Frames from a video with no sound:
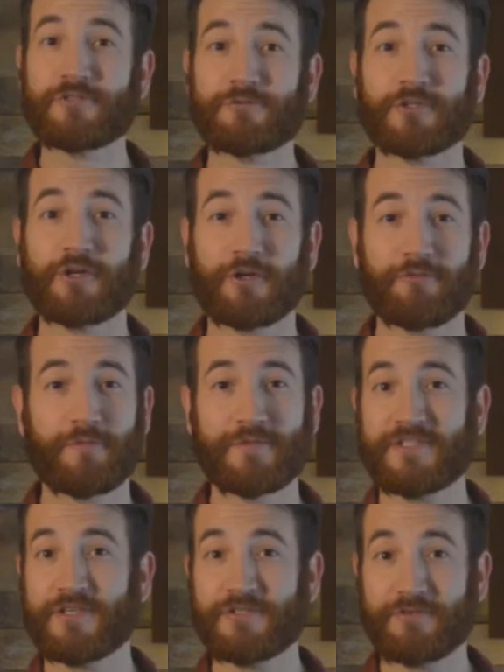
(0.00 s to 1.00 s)
just returned from a
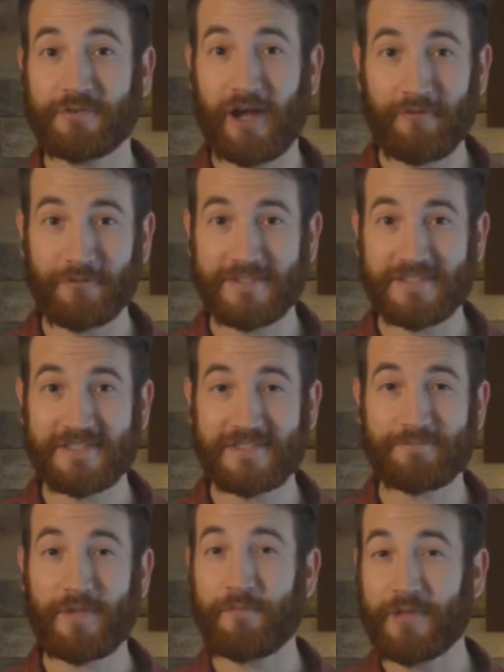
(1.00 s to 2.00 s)
series of conferences,
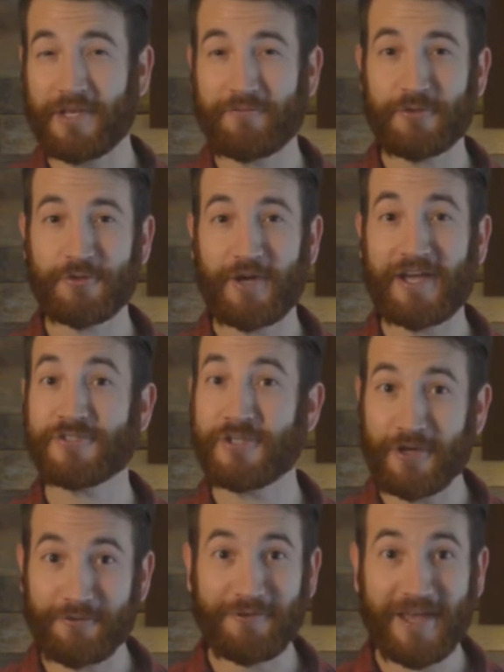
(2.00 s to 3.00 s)
met many of you at
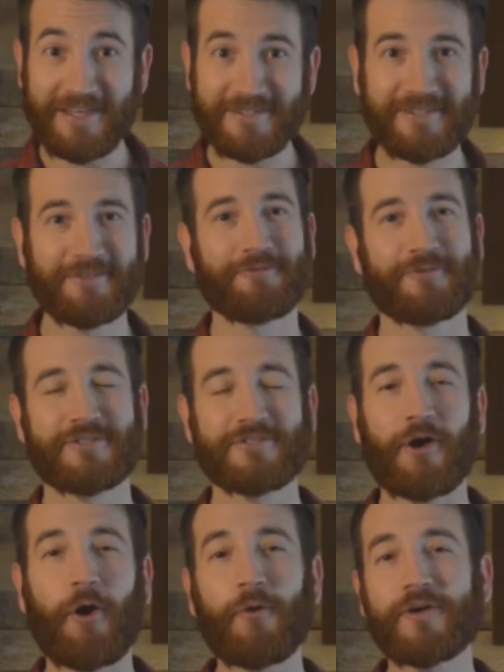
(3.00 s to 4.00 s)
Shutterfest, which is
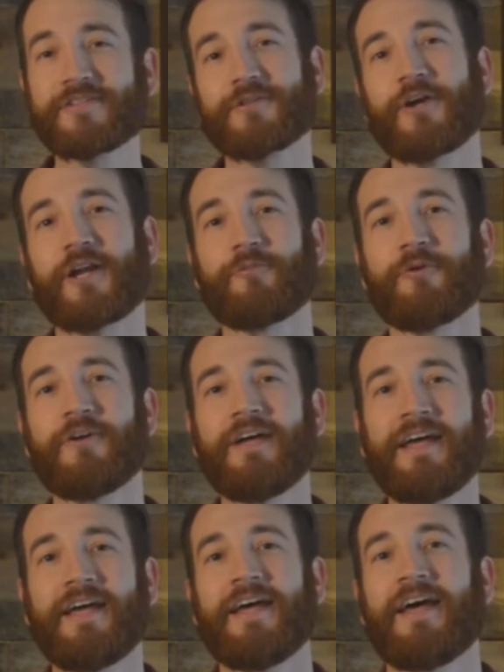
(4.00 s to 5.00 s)
always incredible.
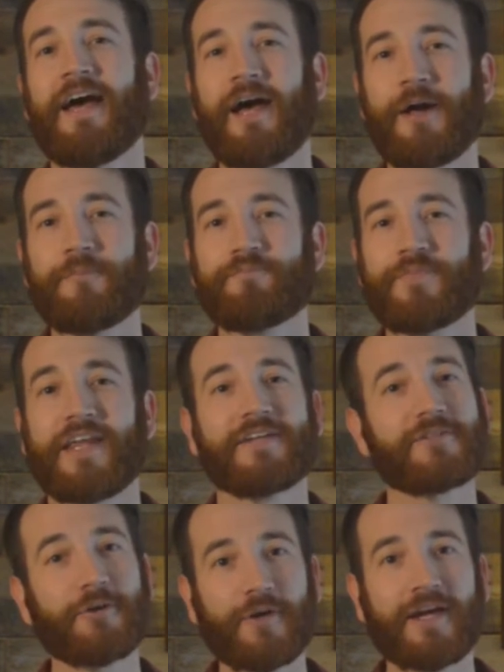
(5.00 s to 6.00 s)
Um, and
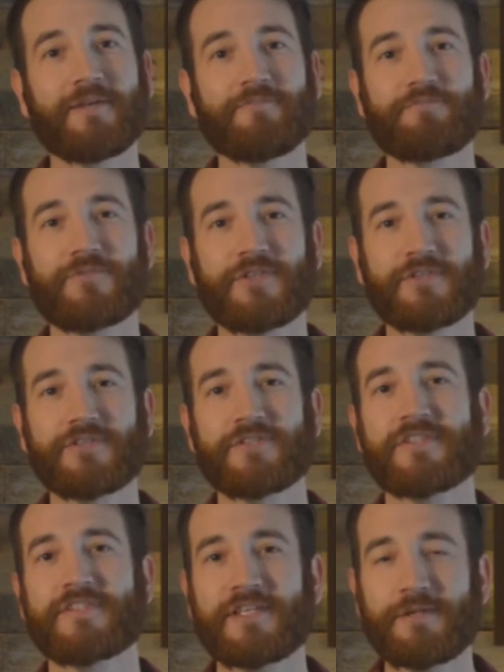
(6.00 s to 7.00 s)
it's so great to,
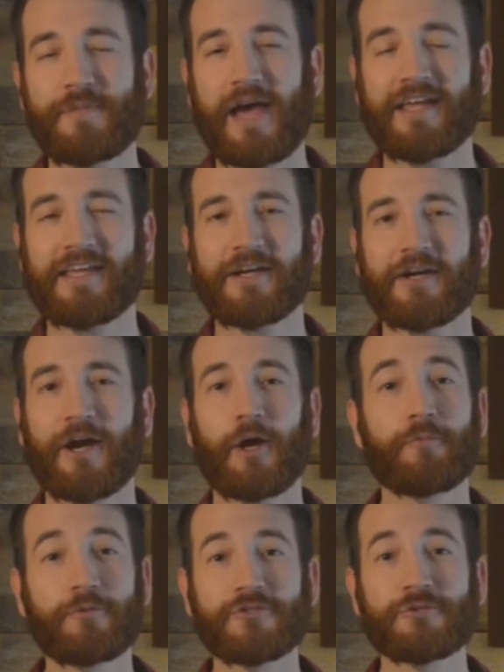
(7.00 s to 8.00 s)
to see you back here. I
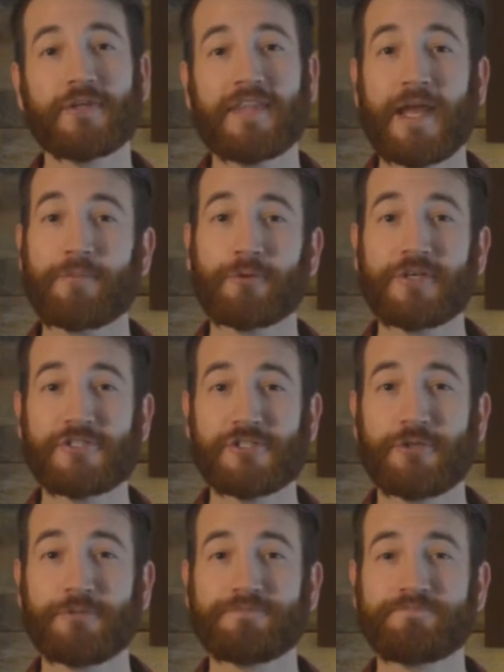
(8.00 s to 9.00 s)
hope you enjoyed the April
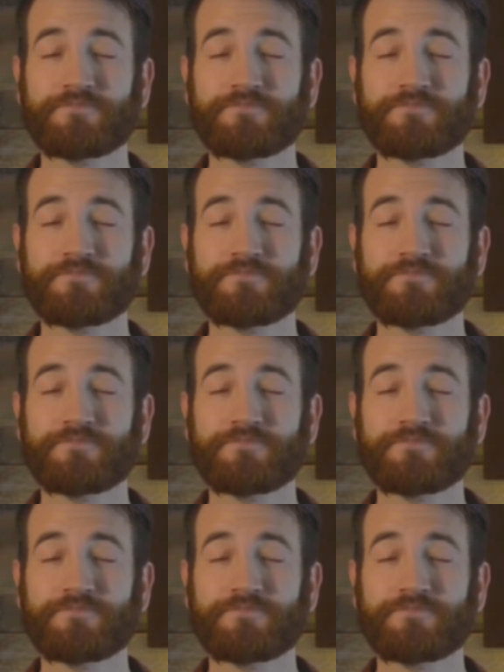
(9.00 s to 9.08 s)
issue.